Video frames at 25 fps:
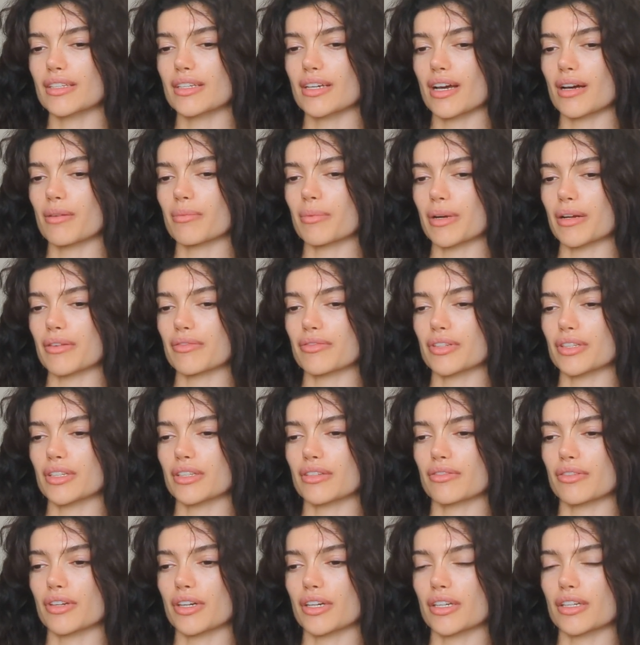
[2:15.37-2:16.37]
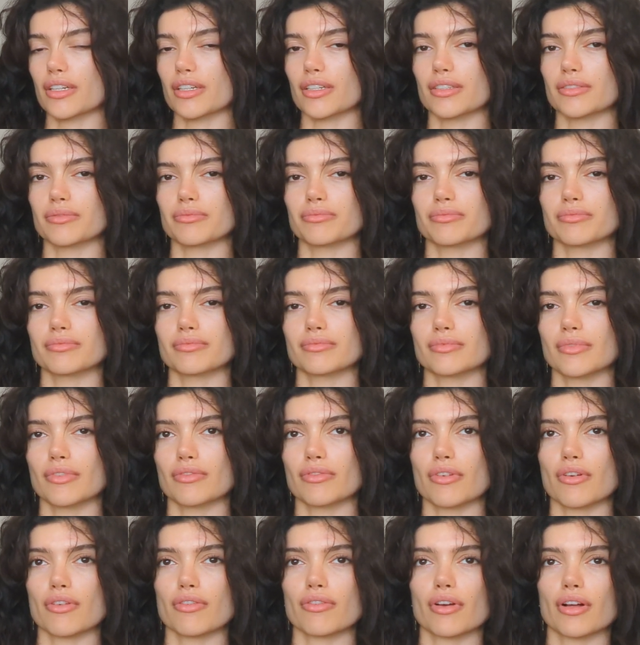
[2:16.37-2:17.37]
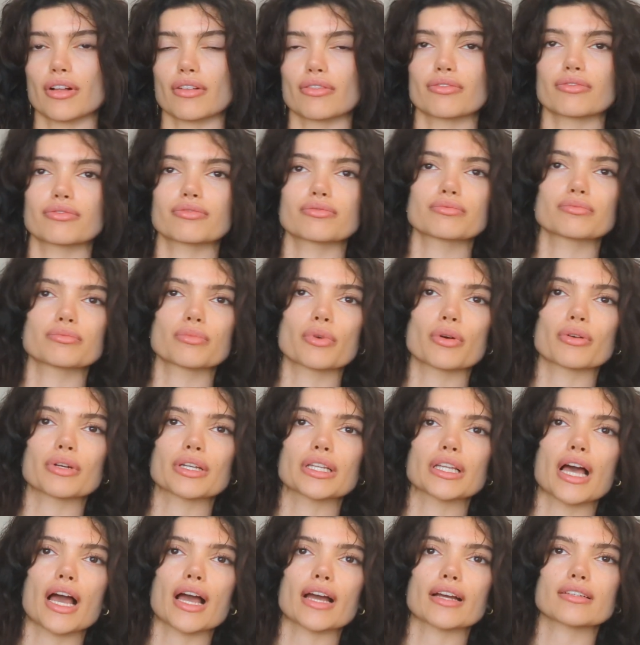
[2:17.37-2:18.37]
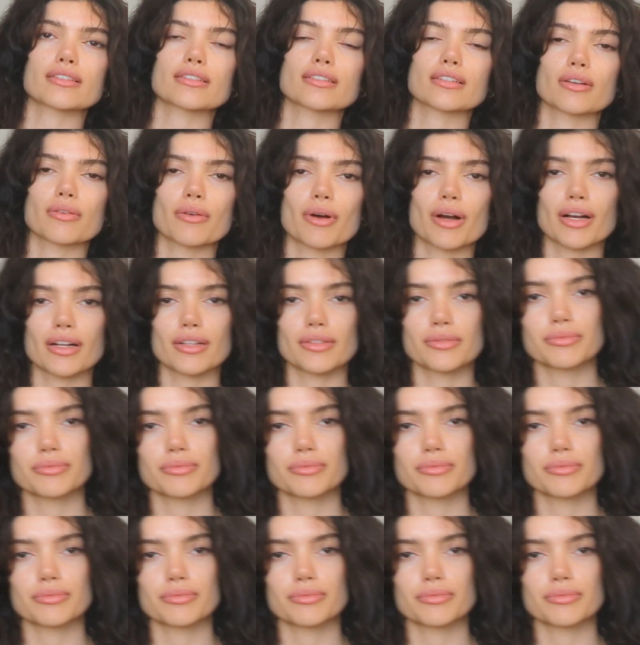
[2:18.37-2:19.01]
yeah, but I'm feeling very good. Never felt more relaxed in a while.